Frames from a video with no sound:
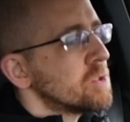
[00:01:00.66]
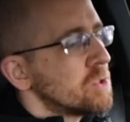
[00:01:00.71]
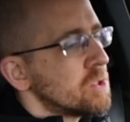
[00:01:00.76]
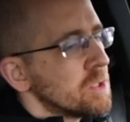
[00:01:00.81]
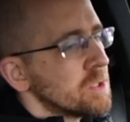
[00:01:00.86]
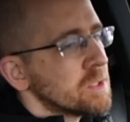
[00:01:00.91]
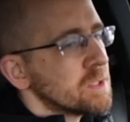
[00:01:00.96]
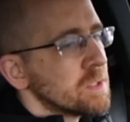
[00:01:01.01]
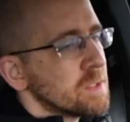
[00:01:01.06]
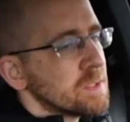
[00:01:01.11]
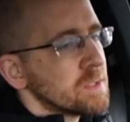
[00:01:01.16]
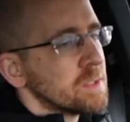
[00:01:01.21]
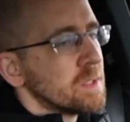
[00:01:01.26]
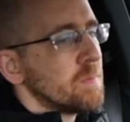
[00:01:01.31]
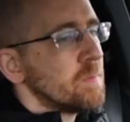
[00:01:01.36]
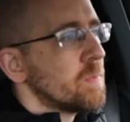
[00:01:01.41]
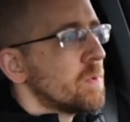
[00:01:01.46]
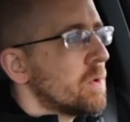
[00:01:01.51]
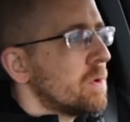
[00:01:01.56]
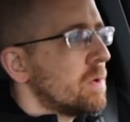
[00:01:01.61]
just as
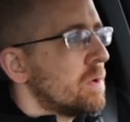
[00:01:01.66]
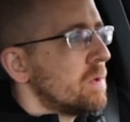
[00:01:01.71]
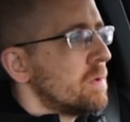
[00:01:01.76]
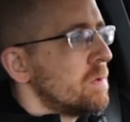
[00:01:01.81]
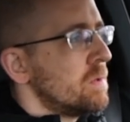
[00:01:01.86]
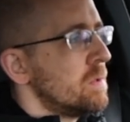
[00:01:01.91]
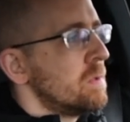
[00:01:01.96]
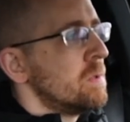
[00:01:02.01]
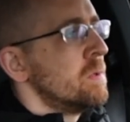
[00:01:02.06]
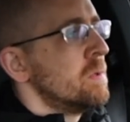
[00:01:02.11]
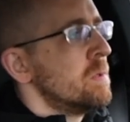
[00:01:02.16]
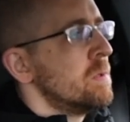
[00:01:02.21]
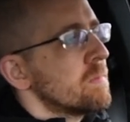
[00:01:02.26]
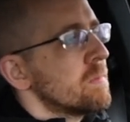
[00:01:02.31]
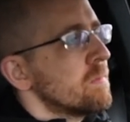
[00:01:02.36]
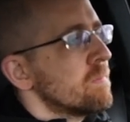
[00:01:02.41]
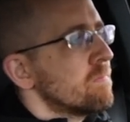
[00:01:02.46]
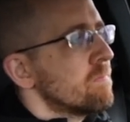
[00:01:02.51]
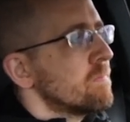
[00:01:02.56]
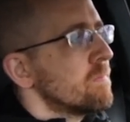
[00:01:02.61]
simple
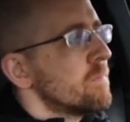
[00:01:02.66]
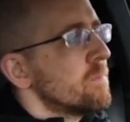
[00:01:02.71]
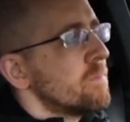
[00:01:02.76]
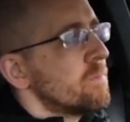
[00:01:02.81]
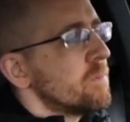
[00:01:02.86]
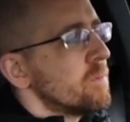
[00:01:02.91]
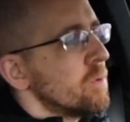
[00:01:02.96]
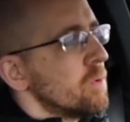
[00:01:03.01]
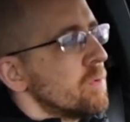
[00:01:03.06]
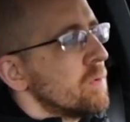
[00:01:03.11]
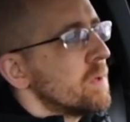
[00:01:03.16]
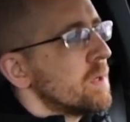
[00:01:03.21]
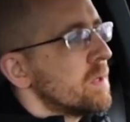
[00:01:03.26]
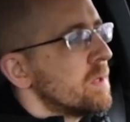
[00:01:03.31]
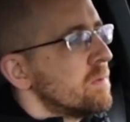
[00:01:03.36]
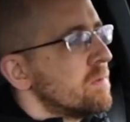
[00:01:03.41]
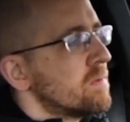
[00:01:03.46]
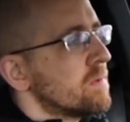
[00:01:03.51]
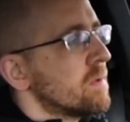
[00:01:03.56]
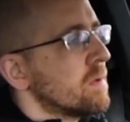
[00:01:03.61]

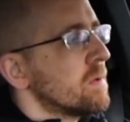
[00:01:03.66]
fluids